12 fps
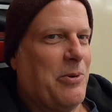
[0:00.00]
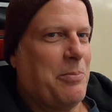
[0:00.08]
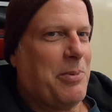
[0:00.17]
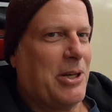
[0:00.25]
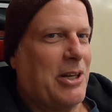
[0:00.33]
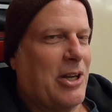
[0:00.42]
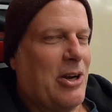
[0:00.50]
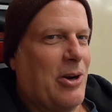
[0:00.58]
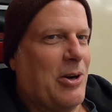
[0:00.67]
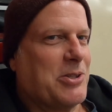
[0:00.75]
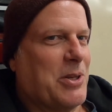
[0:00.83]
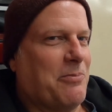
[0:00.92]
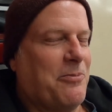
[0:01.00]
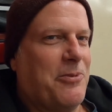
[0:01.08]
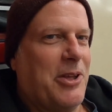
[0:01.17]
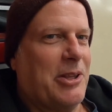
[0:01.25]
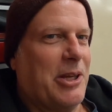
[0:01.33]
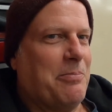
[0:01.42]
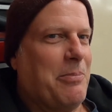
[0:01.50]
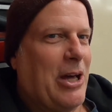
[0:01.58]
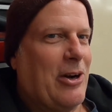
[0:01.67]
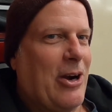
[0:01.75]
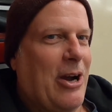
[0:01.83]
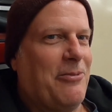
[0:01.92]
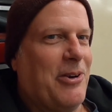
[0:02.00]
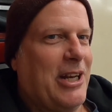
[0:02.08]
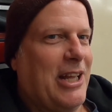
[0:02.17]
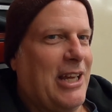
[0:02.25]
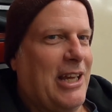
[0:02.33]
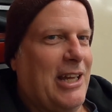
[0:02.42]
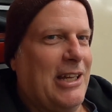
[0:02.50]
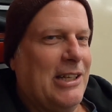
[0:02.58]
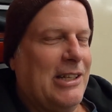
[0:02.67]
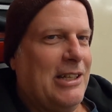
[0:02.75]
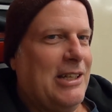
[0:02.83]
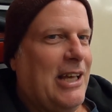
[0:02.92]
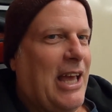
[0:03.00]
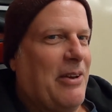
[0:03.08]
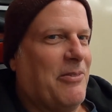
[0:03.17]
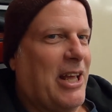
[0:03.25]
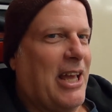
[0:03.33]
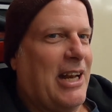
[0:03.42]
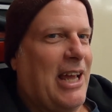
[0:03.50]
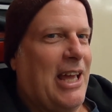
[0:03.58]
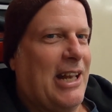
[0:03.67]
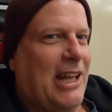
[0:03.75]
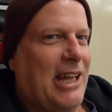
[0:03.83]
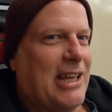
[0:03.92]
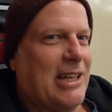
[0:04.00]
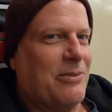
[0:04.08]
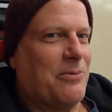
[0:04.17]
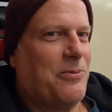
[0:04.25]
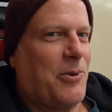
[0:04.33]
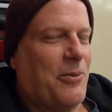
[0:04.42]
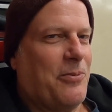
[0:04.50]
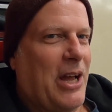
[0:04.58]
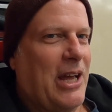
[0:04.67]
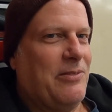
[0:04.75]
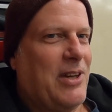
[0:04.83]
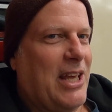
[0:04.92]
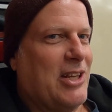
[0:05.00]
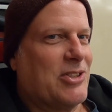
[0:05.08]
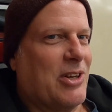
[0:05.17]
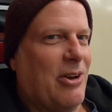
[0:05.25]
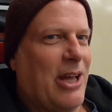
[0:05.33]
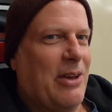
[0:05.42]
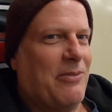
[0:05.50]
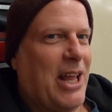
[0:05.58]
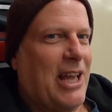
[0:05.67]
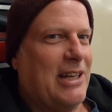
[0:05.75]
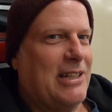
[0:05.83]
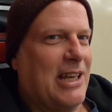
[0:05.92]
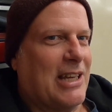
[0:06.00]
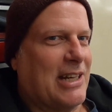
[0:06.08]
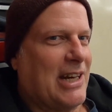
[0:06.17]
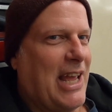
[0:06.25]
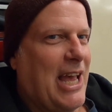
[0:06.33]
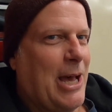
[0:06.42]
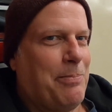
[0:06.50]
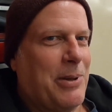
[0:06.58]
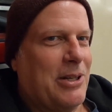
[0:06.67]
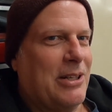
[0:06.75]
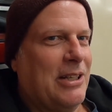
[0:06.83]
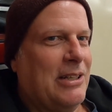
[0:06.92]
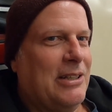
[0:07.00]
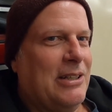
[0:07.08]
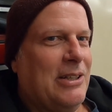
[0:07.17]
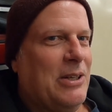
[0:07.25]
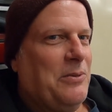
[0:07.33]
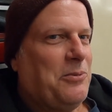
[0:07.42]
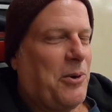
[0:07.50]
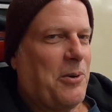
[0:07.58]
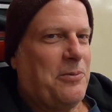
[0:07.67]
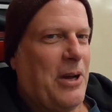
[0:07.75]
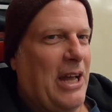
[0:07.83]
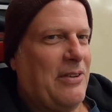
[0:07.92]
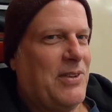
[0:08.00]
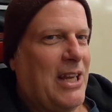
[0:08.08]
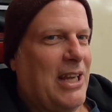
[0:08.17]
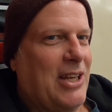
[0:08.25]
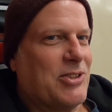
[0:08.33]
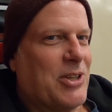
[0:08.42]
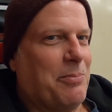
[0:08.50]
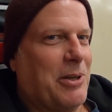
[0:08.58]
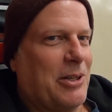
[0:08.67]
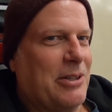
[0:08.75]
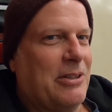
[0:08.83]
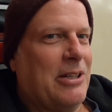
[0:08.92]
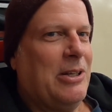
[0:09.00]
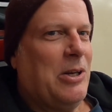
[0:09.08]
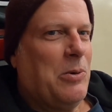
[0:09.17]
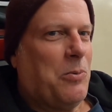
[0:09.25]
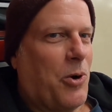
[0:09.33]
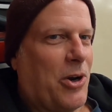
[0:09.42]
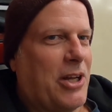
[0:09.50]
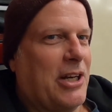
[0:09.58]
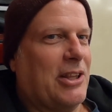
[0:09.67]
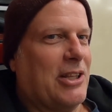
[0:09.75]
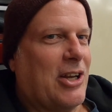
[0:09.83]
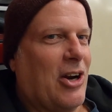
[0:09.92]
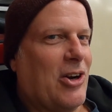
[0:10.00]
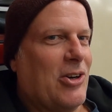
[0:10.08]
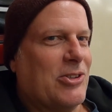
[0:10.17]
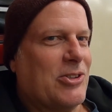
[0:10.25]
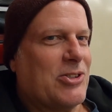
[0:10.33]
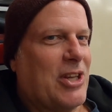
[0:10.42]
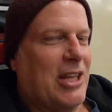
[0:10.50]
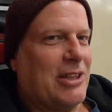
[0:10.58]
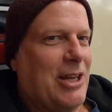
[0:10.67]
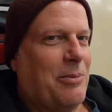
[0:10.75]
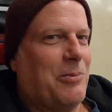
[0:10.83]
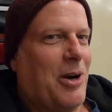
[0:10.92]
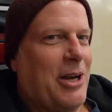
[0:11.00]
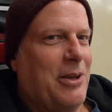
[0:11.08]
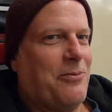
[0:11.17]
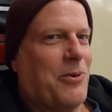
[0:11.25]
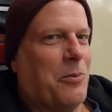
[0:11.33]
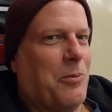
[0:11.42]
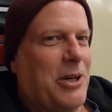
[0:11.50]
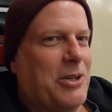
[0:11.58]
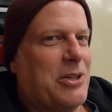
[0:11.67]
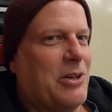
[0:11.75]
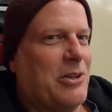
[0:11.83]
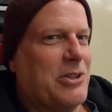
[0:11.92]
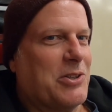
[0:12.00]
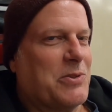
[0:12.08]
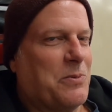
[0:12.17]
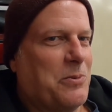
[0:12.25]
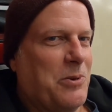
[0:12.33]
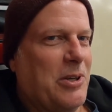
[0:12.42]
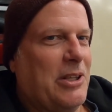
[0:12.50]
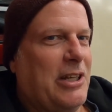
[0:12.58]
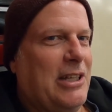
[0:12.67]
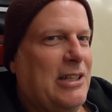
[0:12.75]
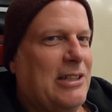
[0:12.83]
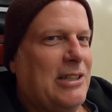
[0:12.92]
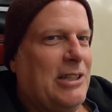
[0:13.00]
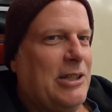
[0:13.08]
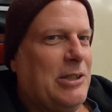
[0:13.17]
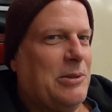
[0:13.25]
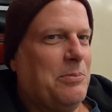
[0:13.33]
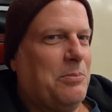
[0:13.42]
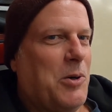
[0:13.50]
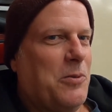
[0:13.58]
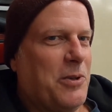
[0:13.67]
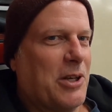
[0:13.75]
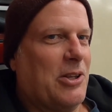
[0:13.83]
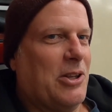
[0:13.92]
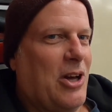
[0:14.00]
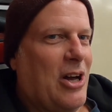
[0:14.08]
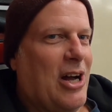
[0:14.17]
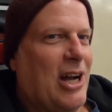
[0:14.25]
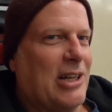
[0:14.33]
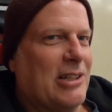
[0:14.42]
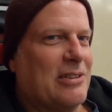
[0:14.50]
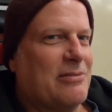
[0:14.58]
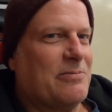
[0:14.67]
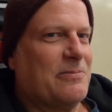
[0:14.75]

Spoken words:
rip into cars. I'm feeling better every day. Haven't had a headache in 4 or 5 days now. I haven't had to take a nap in 4 or 5 days. I've been working in the gardens, getting them ready for winter, just really moving along,